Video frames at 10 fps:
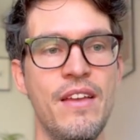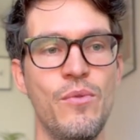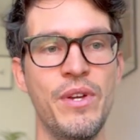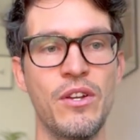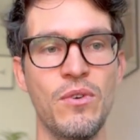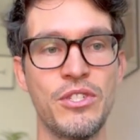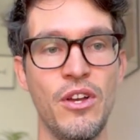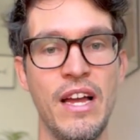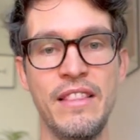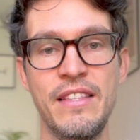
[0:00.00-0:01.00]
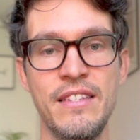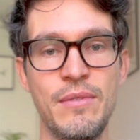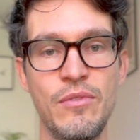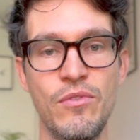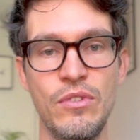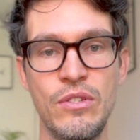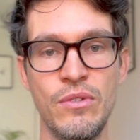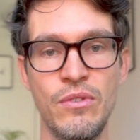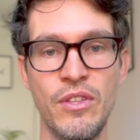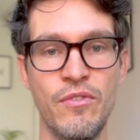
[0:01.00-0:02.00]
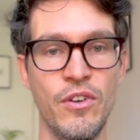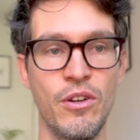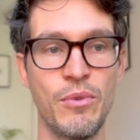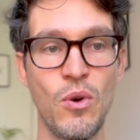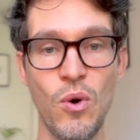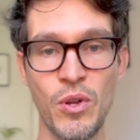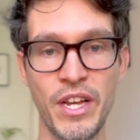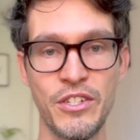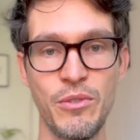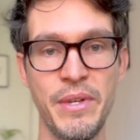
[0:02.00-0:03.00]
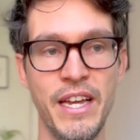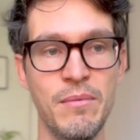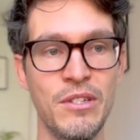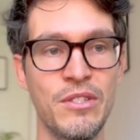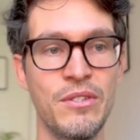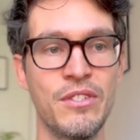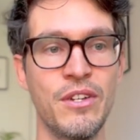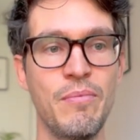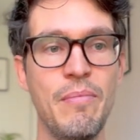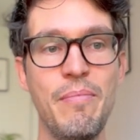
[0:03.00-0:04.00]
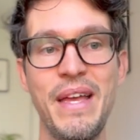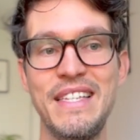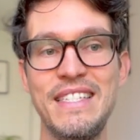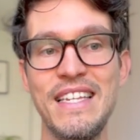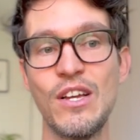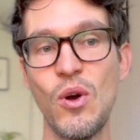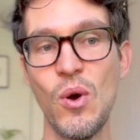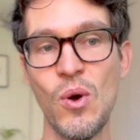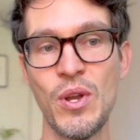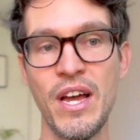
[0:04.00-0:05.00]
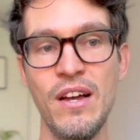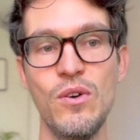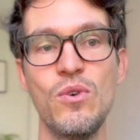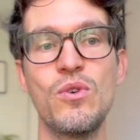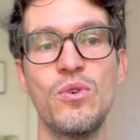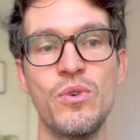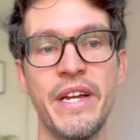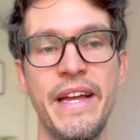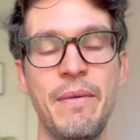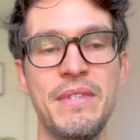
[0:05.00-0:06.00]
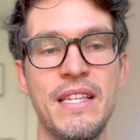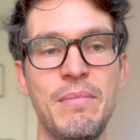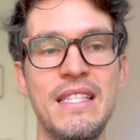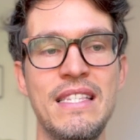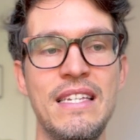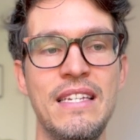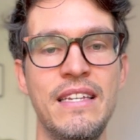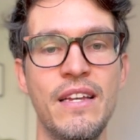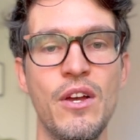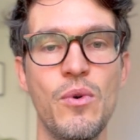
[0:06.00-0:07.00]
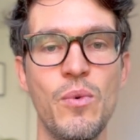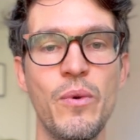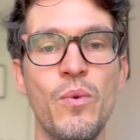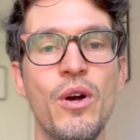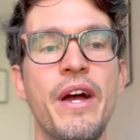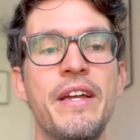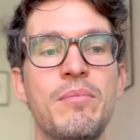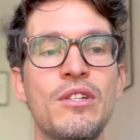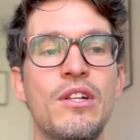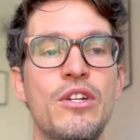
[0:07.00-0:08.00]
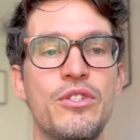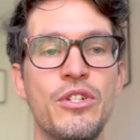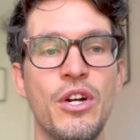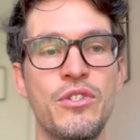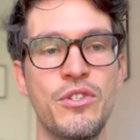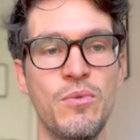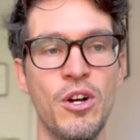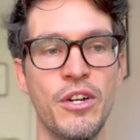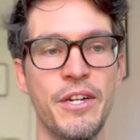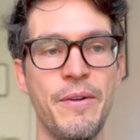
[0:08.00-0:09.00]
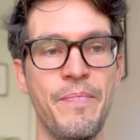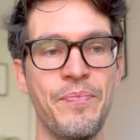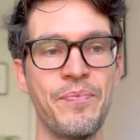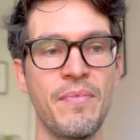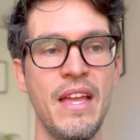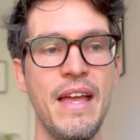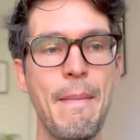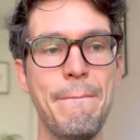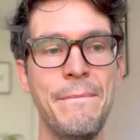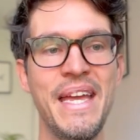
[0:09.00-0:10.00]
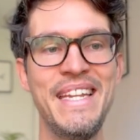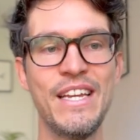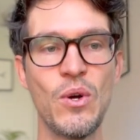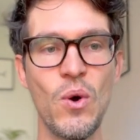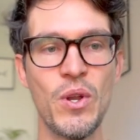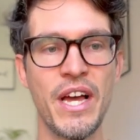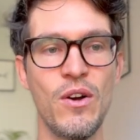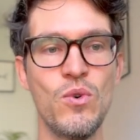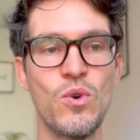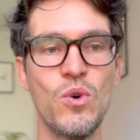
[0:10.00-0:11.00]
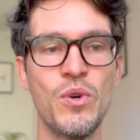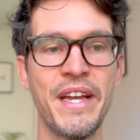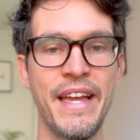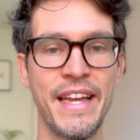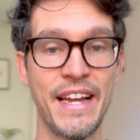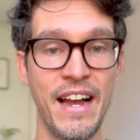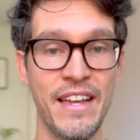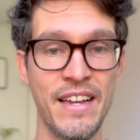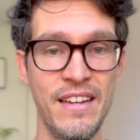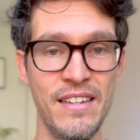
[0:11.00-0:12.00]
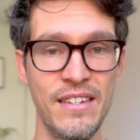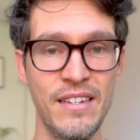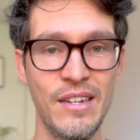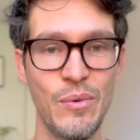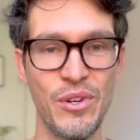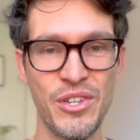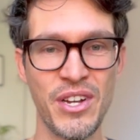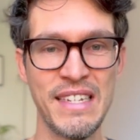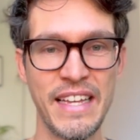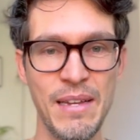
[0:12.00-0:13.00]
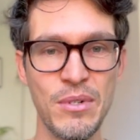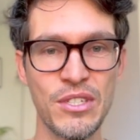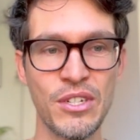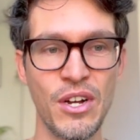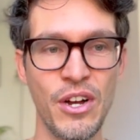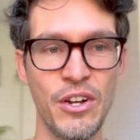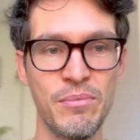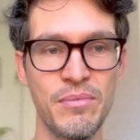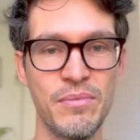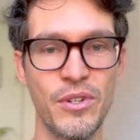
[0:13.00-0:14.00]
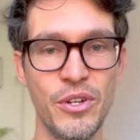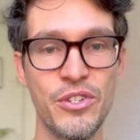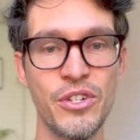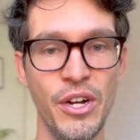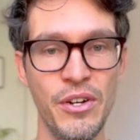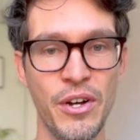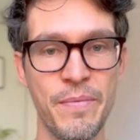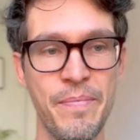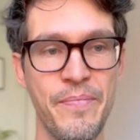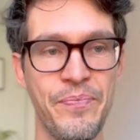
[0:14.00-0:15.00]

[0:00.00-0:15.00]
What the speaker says: We can also add these to the verb khona to be able to. So besikhona ukuya emsebenzini. We were able to go to work. Benikhona ukuya ekhaya. Were you guys able to go home? Could you go home?